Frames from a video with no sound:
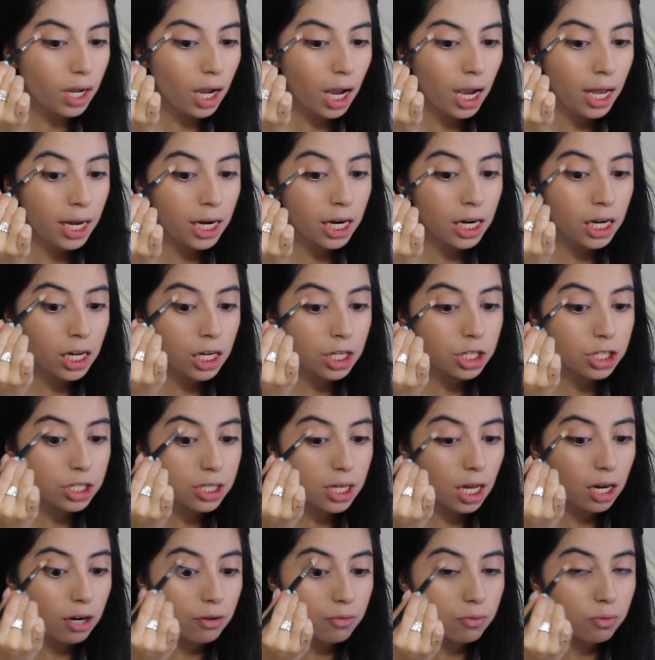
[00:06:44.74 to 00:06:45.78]
and then I just
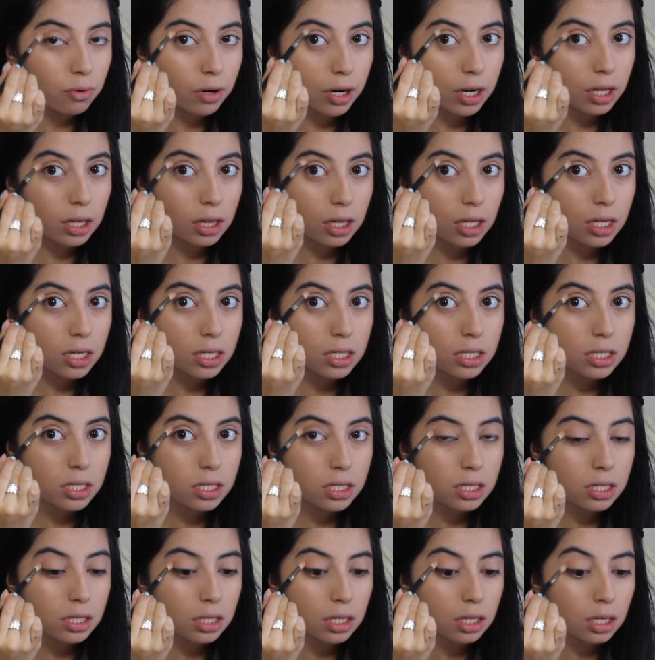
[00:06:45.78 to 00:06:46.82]
kind of work
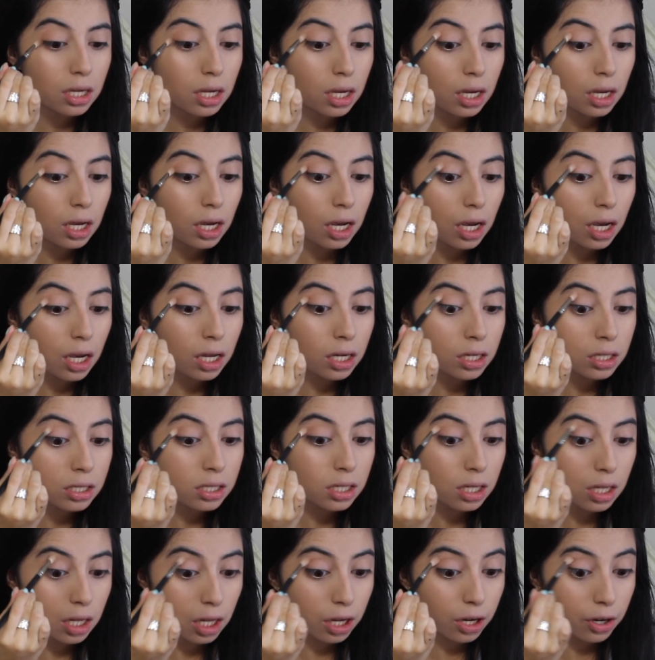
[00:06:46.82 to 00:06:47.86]
this
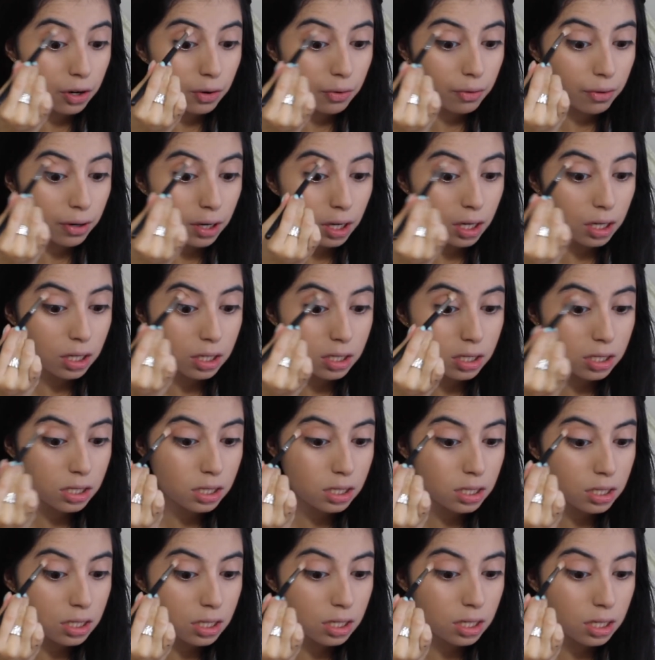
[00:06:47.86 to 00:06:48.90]
into the
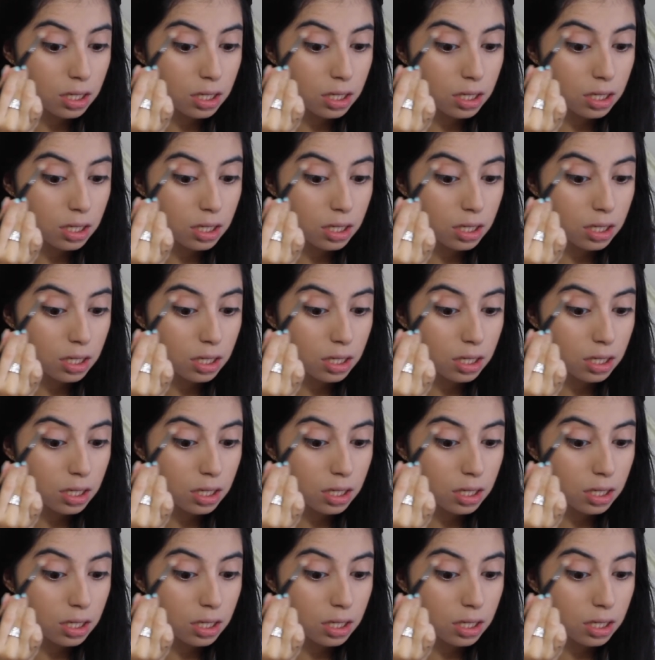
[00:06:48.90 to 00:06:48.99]
crease.